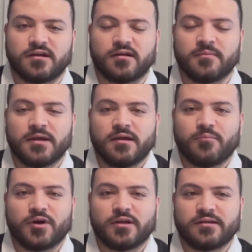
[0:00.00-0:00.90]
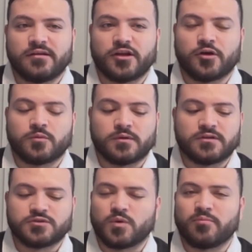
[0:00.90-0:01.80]
Uh, but you know,
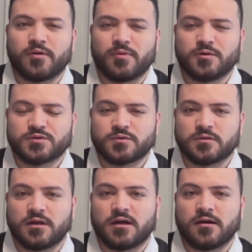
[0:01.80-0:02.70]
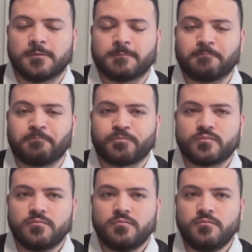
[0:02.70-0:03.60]
there's one proposal um,
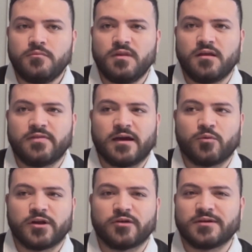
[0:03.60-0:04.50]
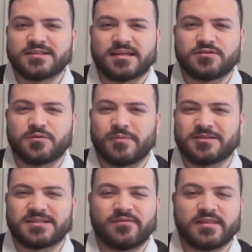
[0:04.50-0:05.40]
that would increase that to
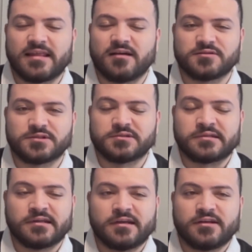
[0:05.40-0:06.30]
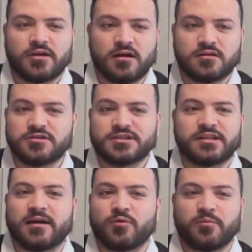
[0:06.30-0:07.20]
about seven thousand dollars,
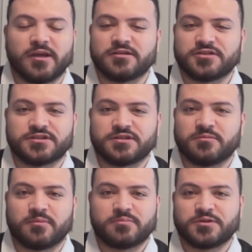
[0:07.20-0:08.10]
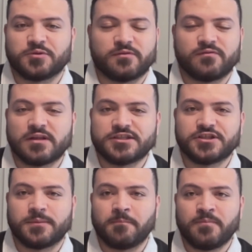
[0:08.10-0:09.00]
and that would be adjusted to
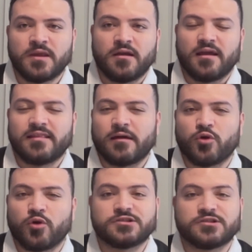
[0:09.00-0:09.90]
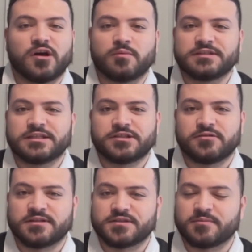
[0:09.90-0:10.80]
inflation, and that would also help with teacher
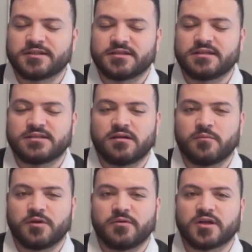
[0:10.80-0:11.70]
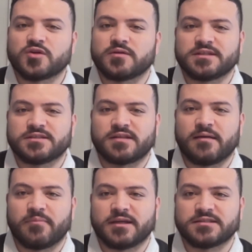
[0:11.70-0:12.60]
raises because anytime you increase
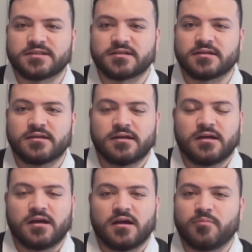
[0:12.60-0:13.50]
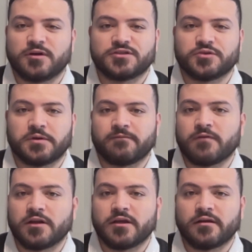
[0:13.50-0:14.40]
that basic uh, per student
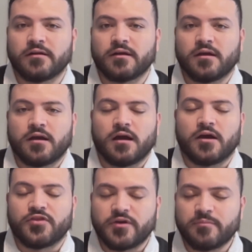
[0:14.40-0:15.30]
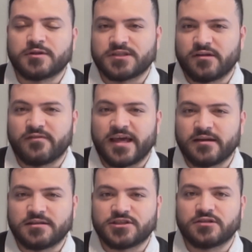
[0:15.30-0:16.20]
funding, uh, thirty uh, percent of that
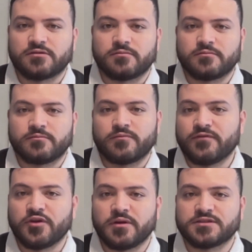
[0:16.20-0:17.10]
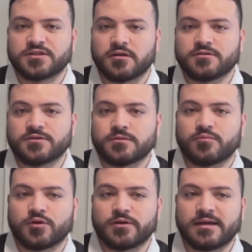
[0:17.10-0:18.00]
additional revenue needs to go to
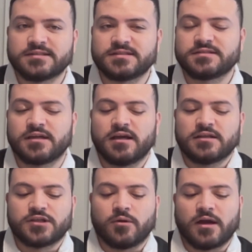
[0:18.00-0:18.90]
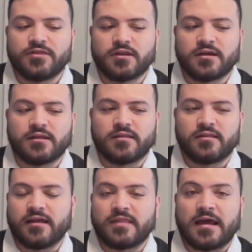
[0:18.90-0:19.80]
employee raises. So I think
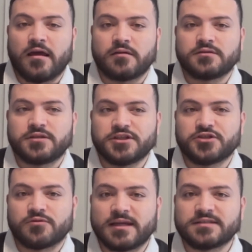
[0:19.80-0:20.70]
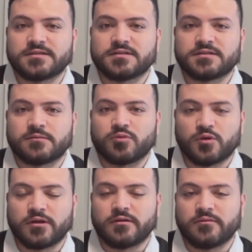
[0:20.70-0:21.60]
that that teacher raises,
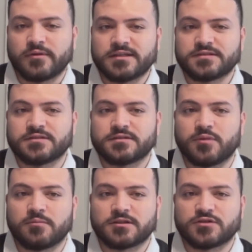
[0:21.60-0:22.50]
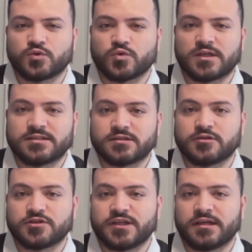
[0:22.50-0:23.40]
employee raises in public schools has a
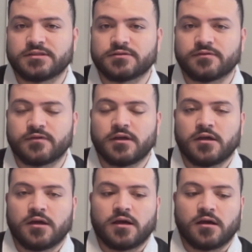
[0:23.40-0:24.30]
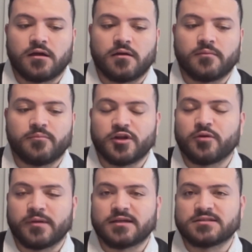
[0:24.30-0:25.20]
good chance of uh, you
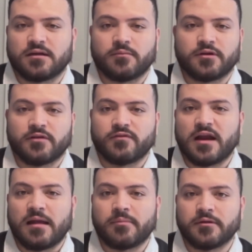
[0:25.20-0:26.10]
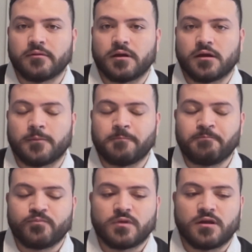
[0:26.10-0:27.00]
know being signed by Governor Abbott um,
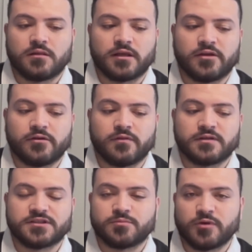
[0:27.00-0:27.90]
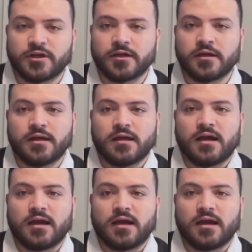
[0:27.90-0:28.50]
later this spring.